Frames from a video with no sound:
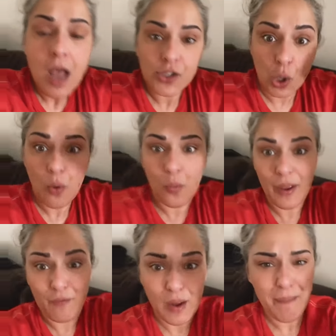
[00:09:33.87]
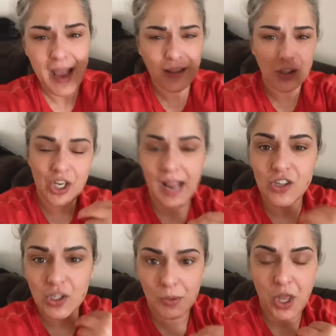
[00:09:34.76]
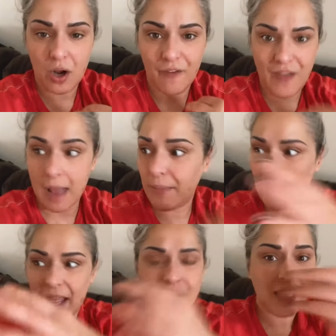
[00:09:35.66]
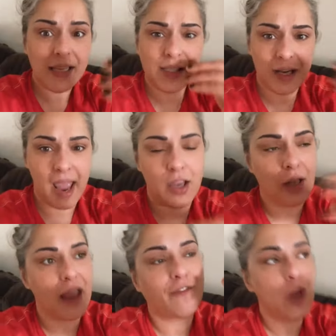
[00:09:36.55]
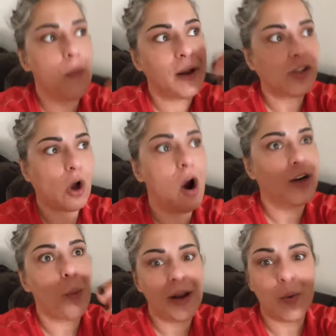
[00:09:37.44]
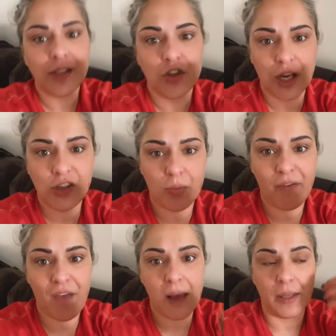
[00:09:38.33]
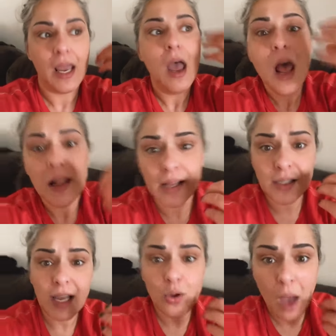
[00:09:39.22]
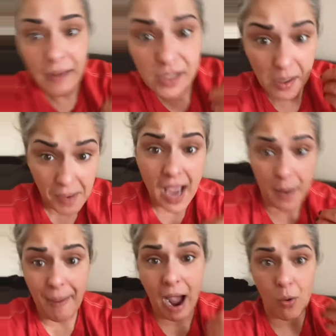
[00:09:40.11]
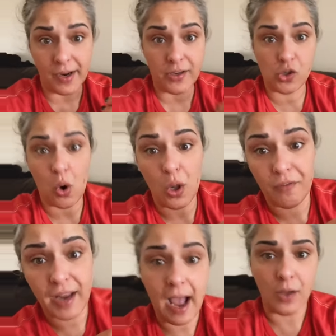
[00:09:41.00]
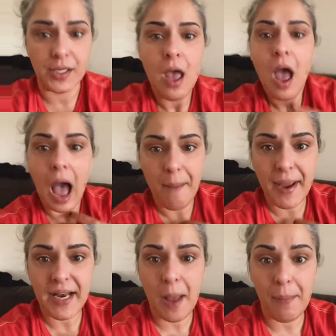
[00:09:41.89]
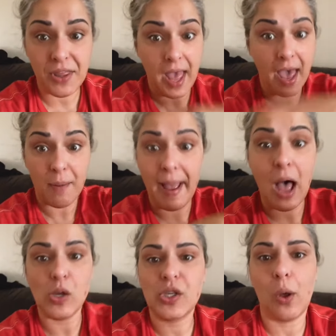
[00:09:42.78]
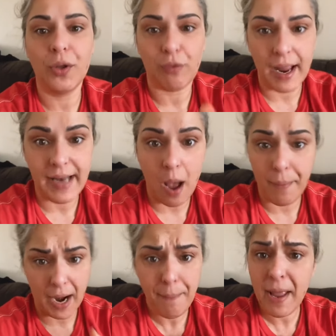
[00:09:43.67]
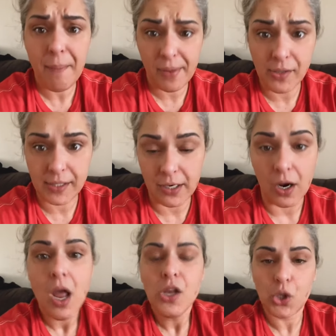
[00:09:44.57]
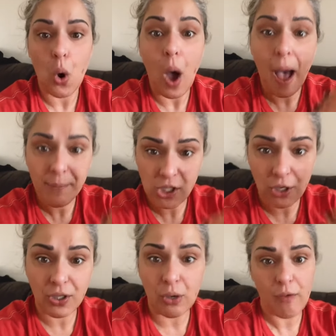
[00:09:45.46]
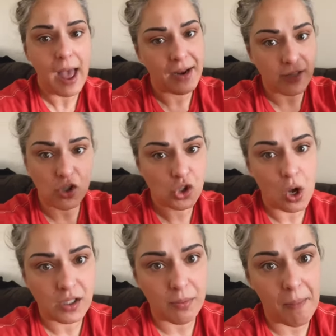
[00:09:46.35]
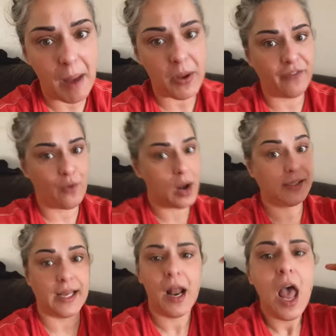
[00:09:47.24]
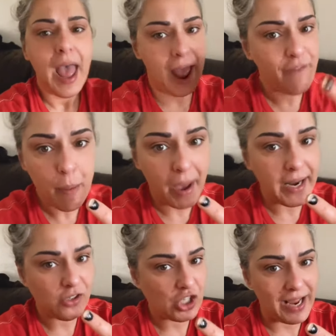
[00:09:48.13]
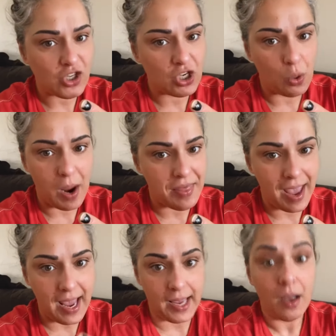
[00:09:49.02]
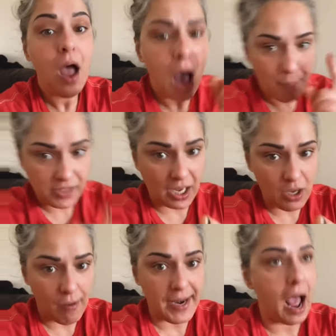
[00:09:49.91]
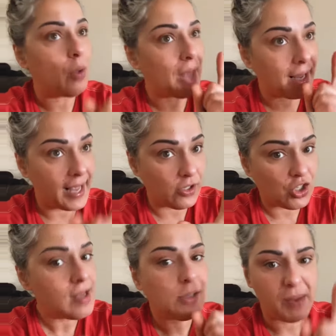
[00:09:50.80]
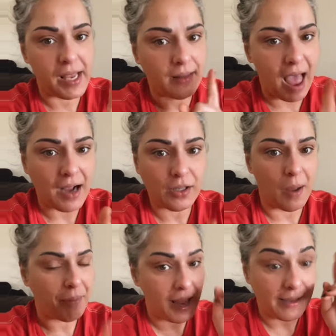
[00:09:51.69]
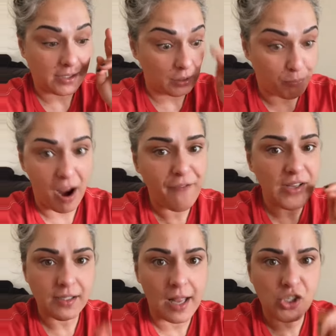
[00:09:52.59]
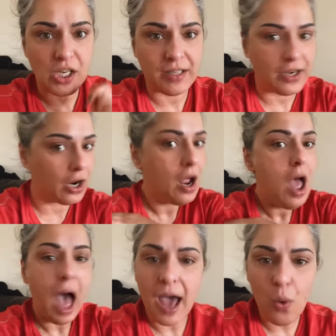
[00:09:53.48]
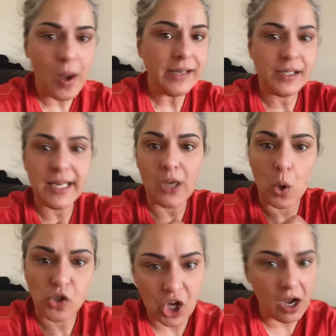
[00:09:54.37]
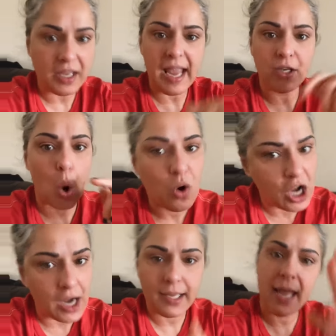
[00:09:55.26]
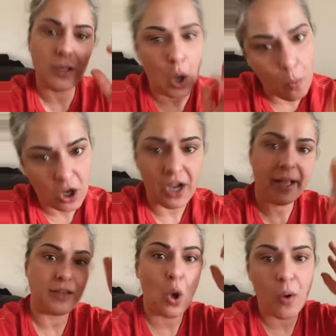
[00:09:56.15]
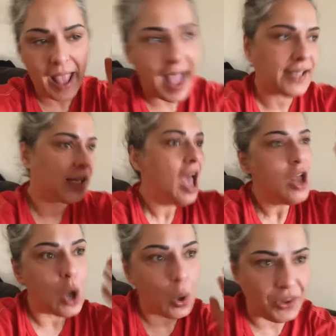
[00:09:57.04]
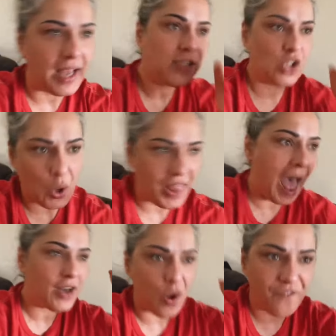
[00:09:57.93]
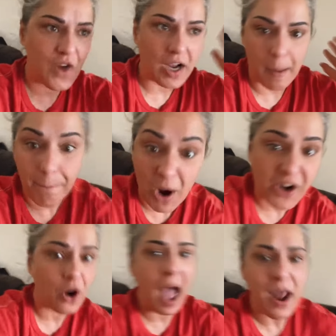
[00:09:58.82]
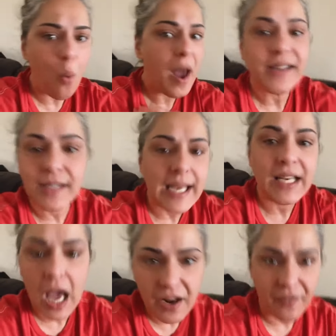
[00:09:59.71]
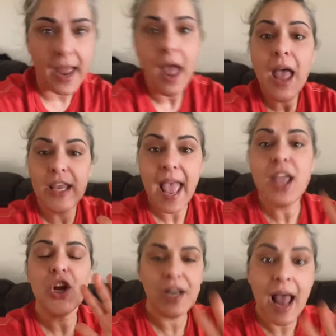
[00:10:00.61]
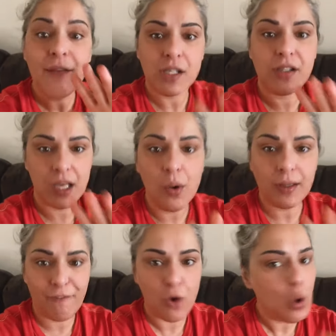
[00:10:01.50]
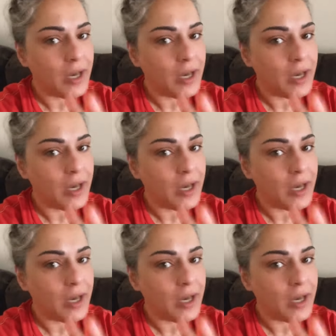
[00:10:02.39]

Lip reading: So if we make the changes within our family, let's say today you're like, Flo, but it's hard. Nobody wants to change in my family. Let's say you have some kind of power and control over your house. I might not be the head of my household right now, but I pay bills here. So I'm turning around. I just talked to my mom on the phone. I said, everybody's changing the way they eat. I'm going to tell you right now, that kitchen's being locked up. It's breakfast, lunch, and dinner. I don't want to see no junking, no cooking, no cakes, no this, no that, no fucking butter. I don't want to see none of it. Yeah, you're going to have to deal with the food.